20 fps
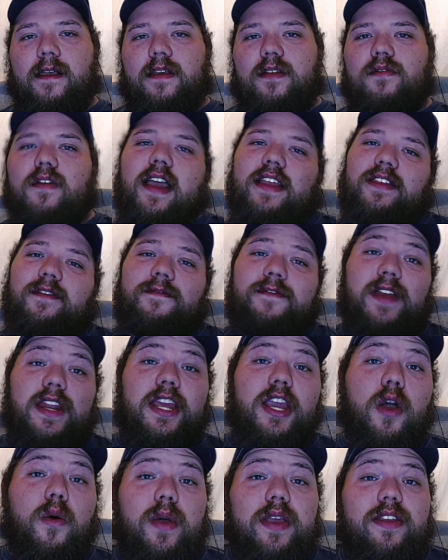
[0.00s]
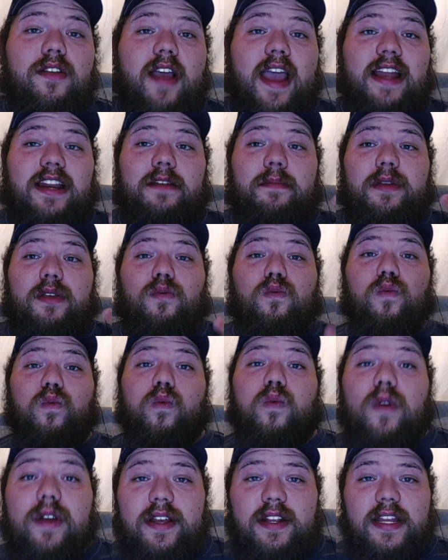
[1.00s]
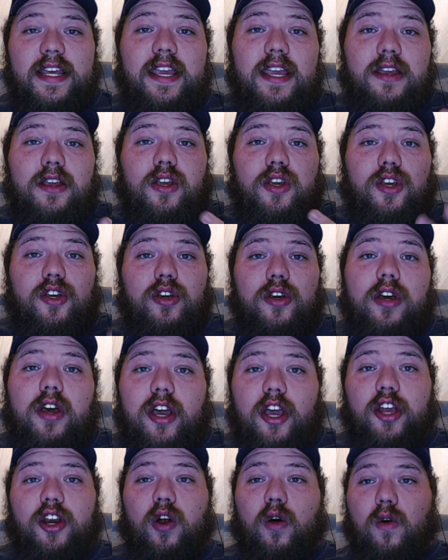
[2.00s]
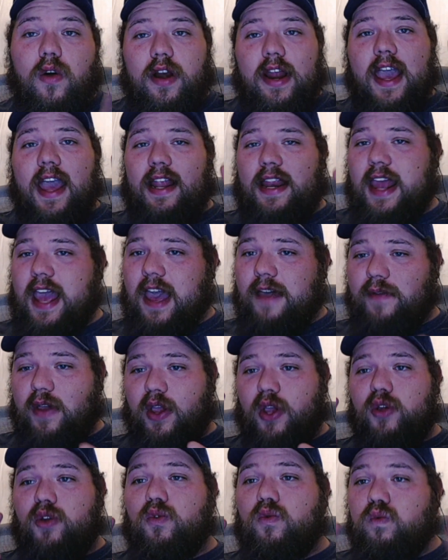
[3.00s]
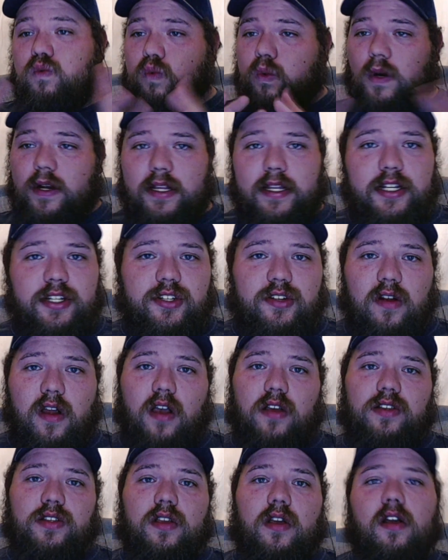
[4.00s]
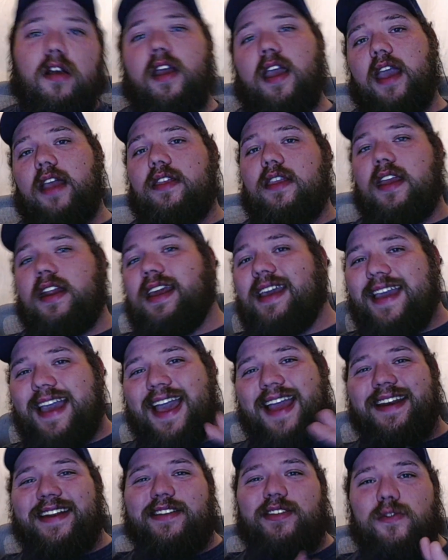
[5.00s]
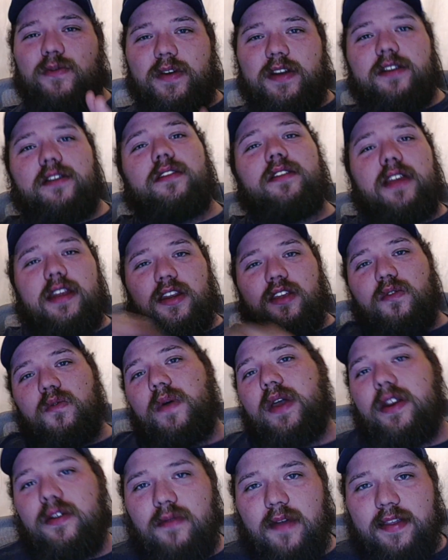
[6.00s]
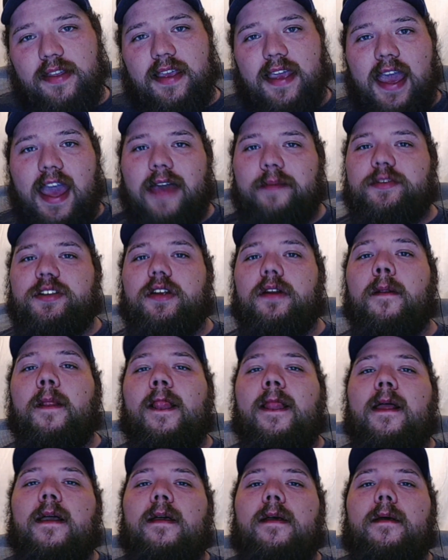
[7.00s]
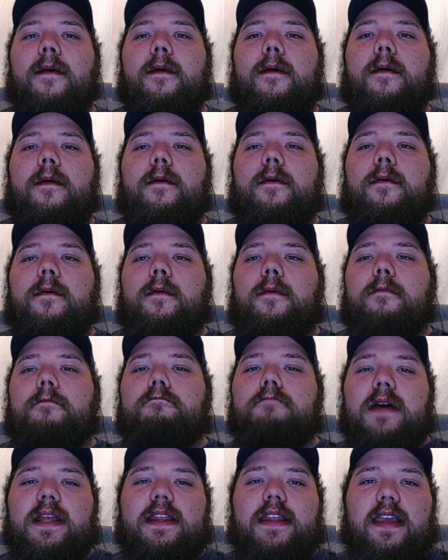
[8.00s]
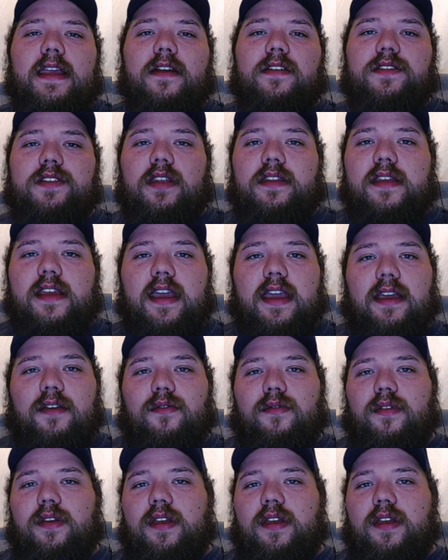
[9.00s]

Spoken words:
Right? The video either had to be really good or it had to have a really strong start, and then it kind of dwindled and you went and read the caption. But here's the thing: